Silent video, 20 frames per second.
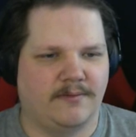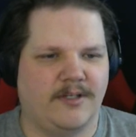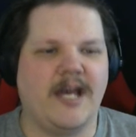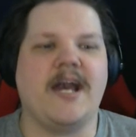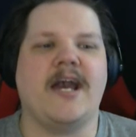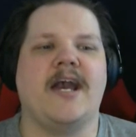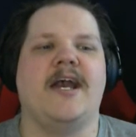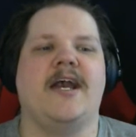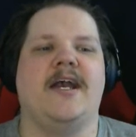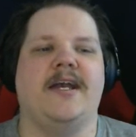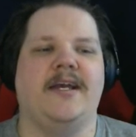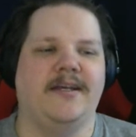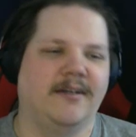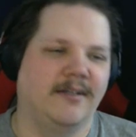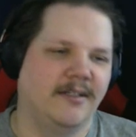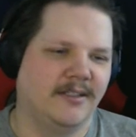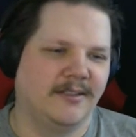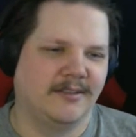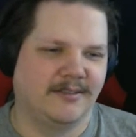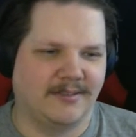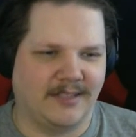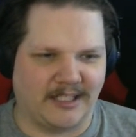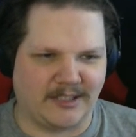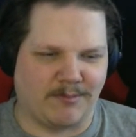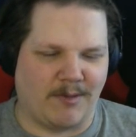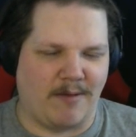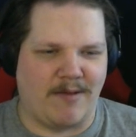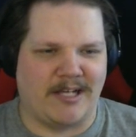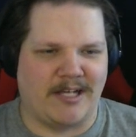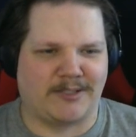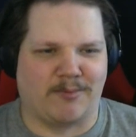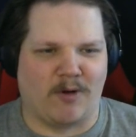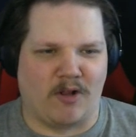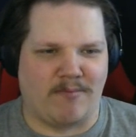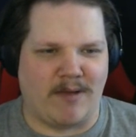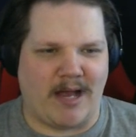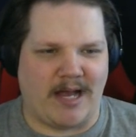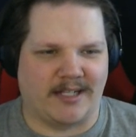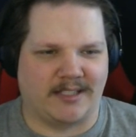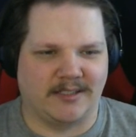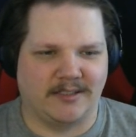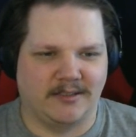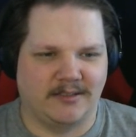Yay! That's my baseball bat.